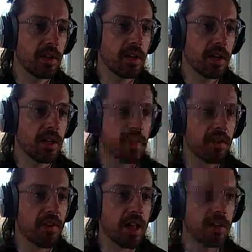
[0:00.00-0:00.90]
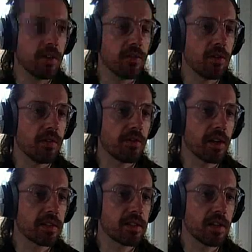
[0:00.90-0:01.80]
and then the value of
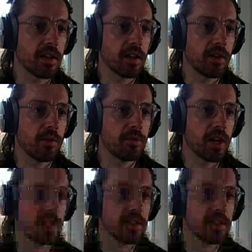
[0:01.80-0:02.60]
that object